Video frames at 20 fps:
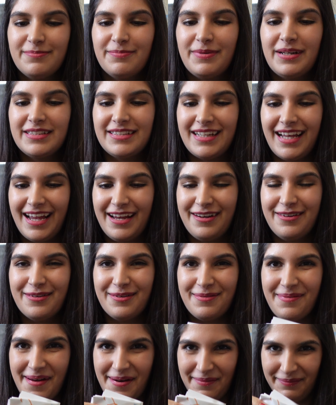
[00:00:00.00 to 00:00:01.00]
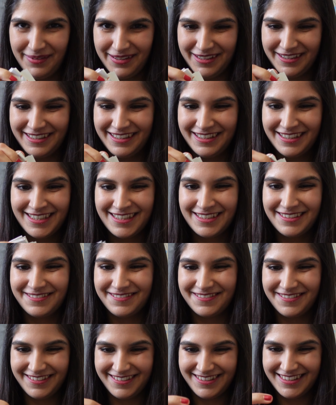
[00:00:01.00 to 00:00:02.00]
but I remember
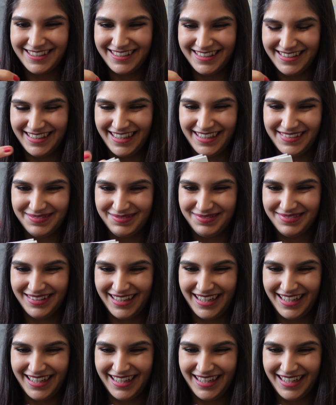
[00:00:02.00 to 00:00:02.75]
folding them